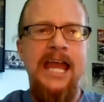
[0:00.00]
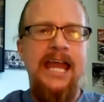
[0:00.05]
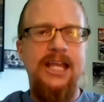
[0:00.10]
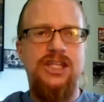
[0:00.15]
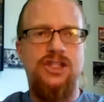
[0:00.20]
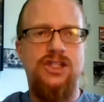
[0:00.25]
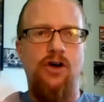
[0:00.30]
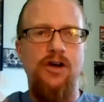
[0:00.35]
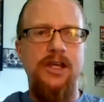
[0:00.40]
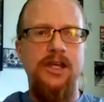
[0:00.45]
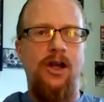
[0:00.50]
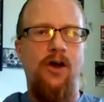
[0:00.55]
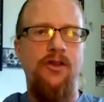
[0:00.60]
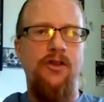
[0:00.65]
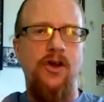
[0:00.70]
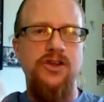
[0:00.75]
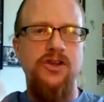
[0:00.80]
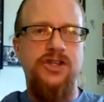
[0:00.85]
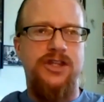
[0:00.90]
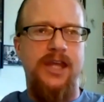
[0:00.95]
So you know,
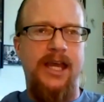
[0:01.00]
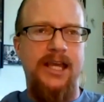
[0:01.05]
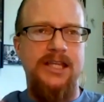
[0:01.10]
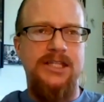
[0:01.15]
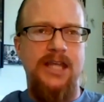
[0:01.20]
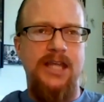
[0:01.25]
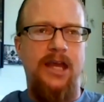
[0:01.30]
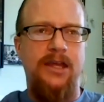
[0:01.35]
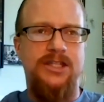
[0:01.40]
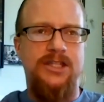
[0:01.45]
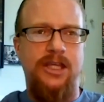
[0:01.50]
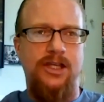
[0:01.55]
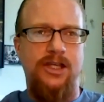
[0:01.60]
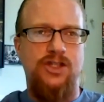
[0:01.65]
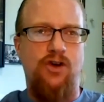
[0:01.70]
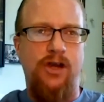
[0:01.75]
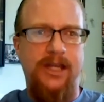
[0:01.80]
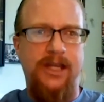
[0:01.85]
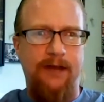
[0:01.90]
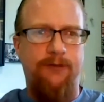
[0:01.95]
those things as a
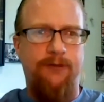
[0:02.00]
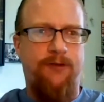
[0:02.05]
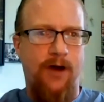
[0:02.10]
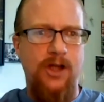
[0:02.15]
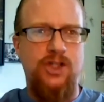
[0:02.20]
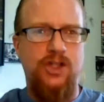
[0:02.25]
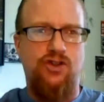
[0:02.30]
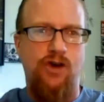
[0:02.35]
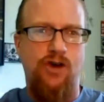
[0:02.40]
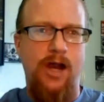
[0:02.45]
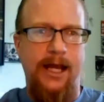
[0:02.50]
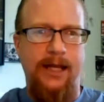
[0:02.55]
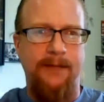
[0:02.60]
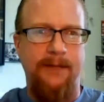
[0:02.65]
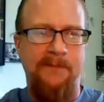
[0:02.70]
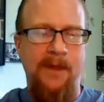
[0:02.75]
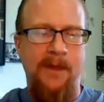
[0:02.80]
historian get frustrating